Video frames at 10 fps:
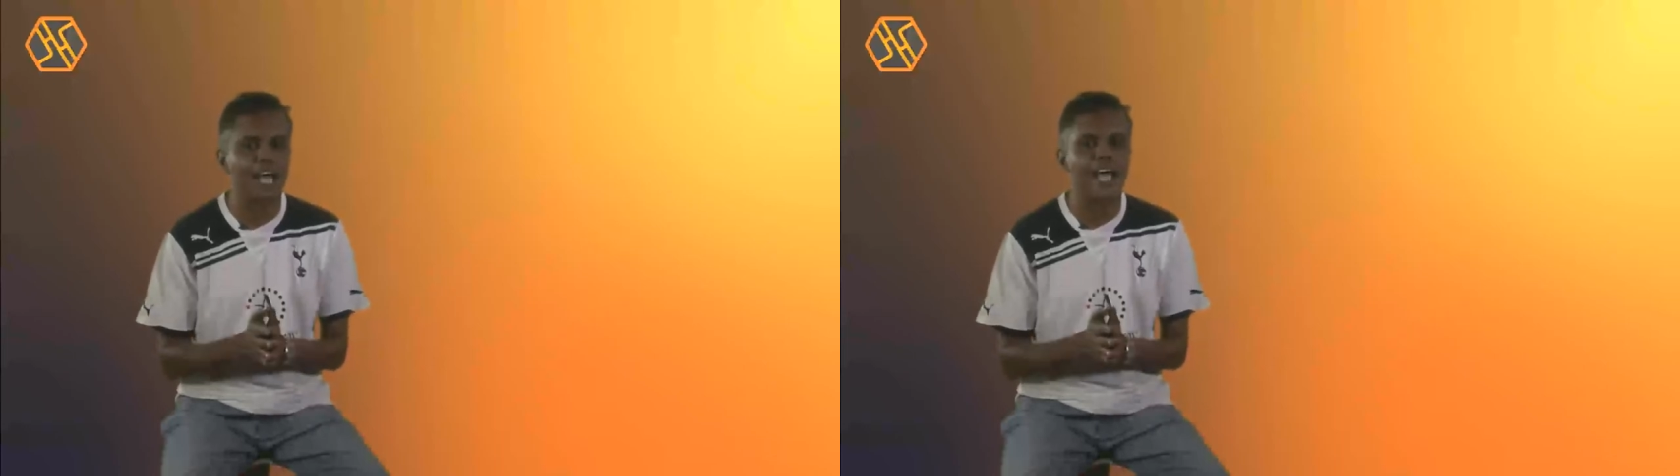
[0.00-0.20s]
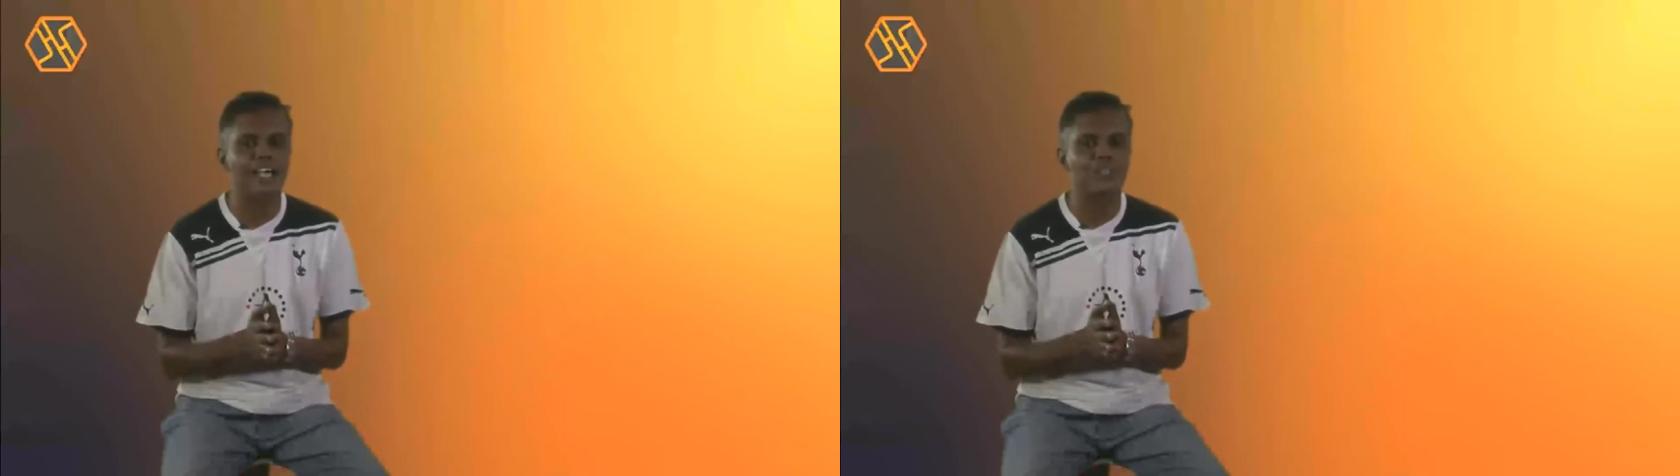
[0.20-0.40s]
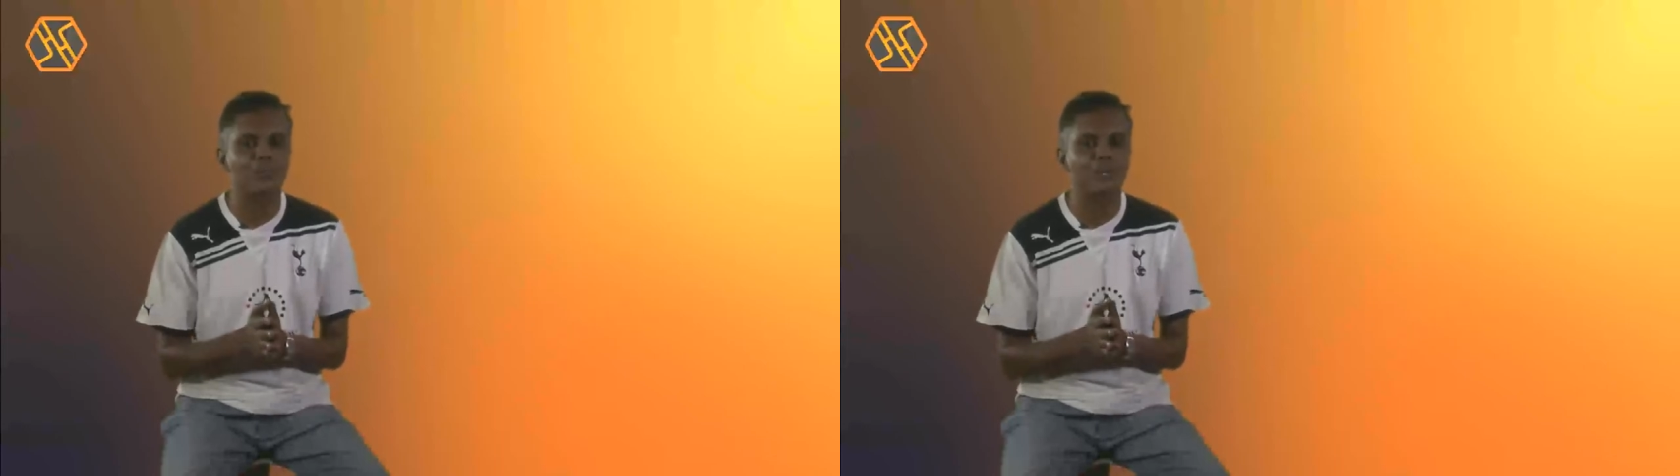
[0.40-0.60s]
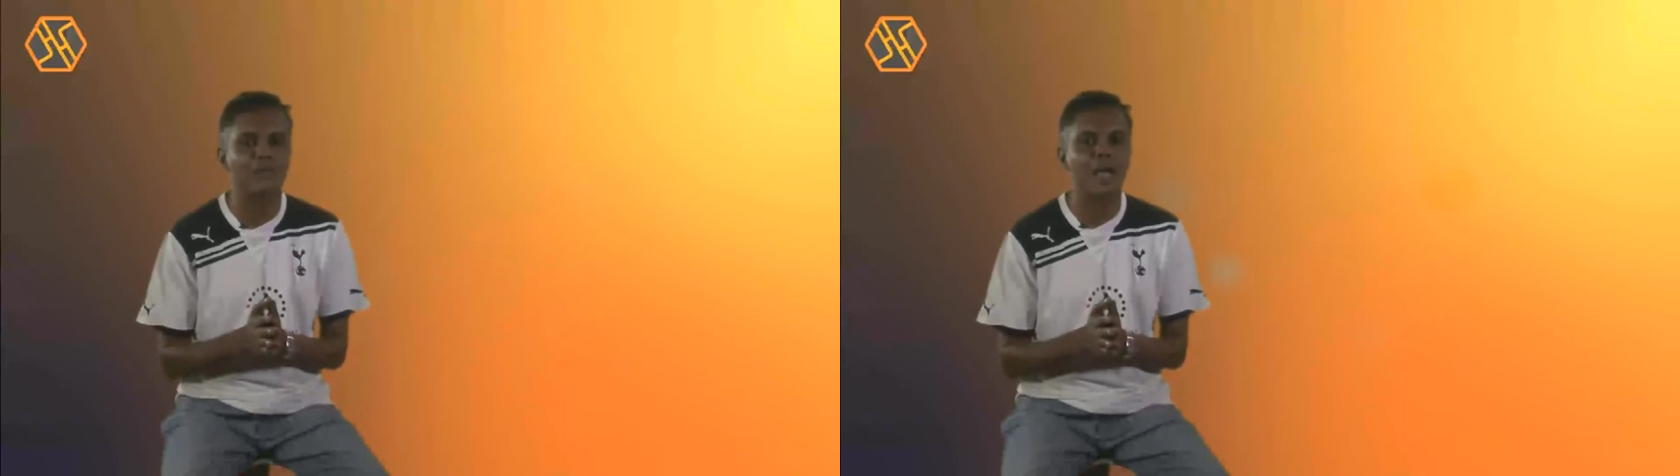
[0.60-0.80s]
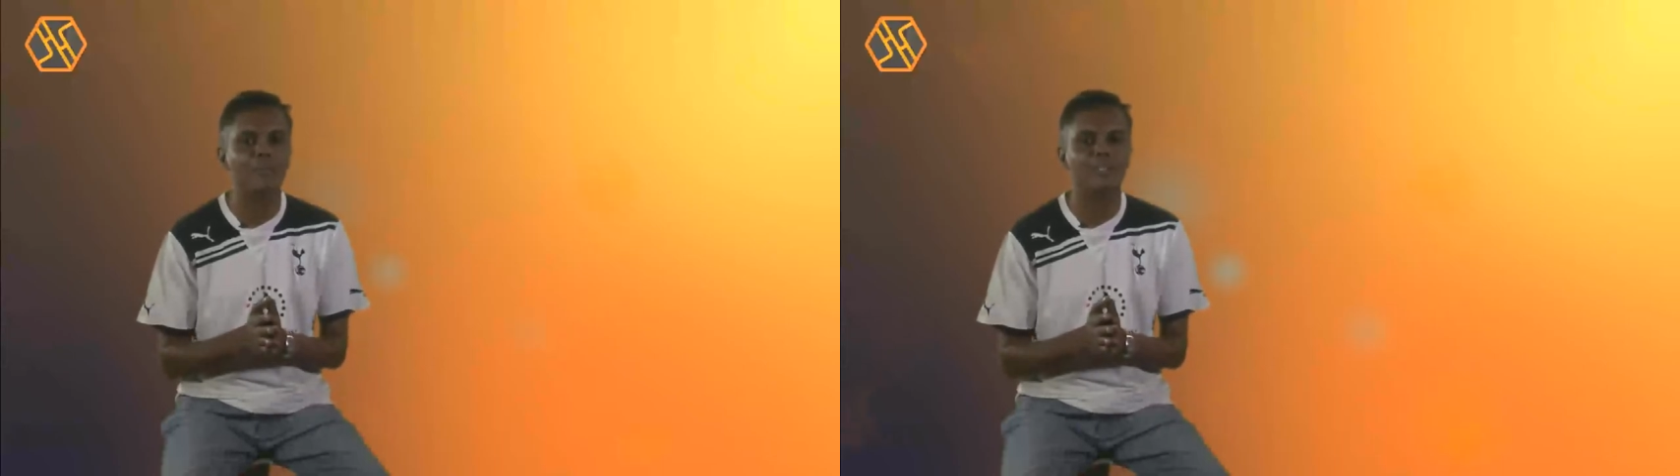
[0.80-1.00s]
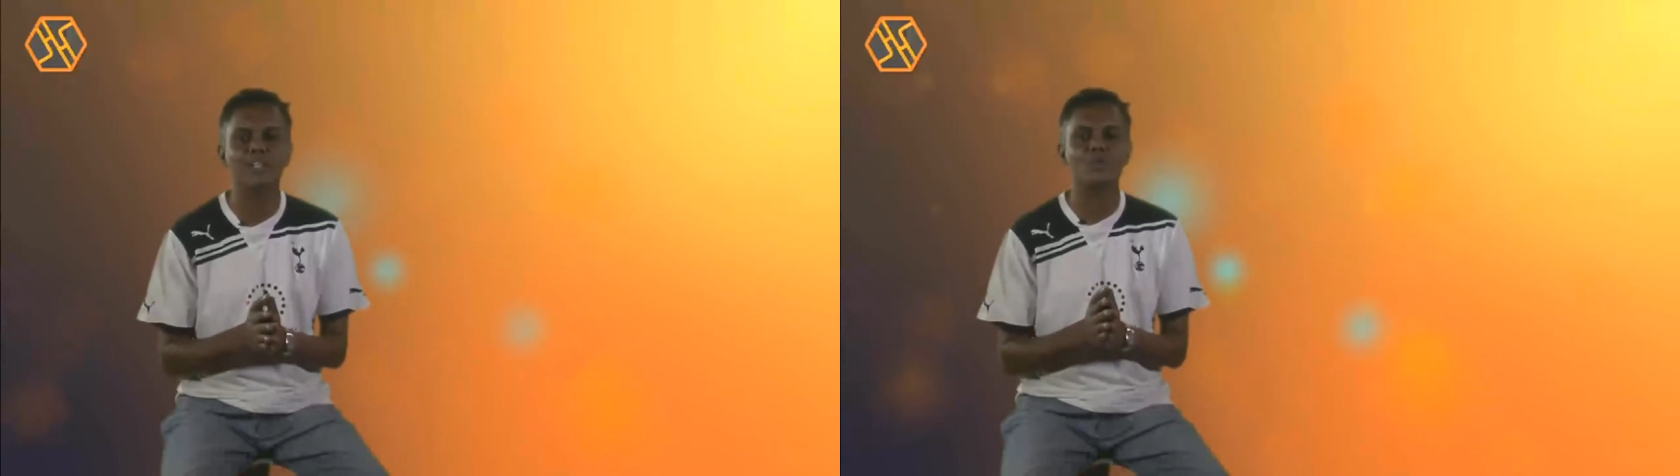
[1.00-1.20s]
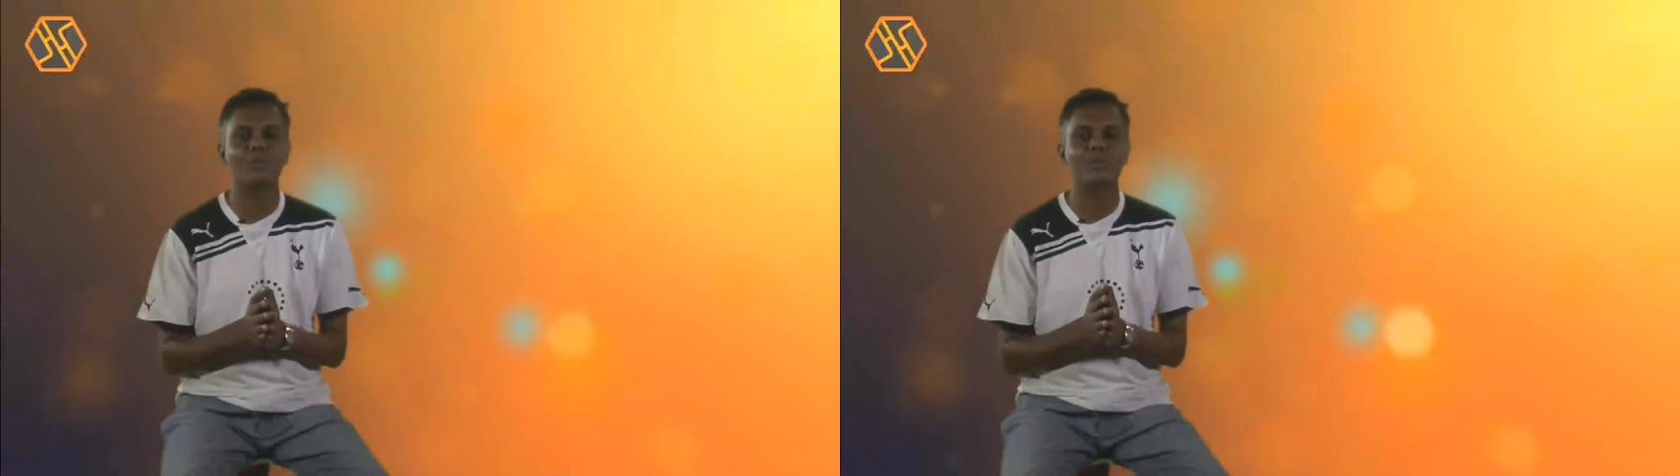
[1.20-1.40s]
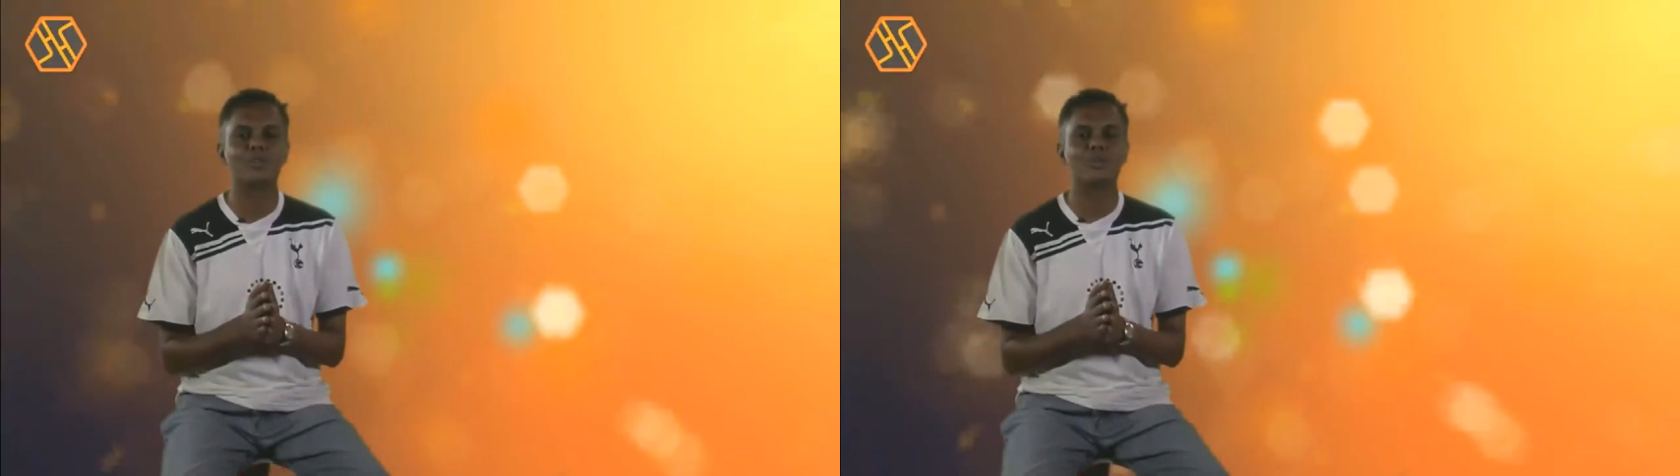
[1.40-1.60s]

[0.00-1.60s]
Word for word: as we wrap this episode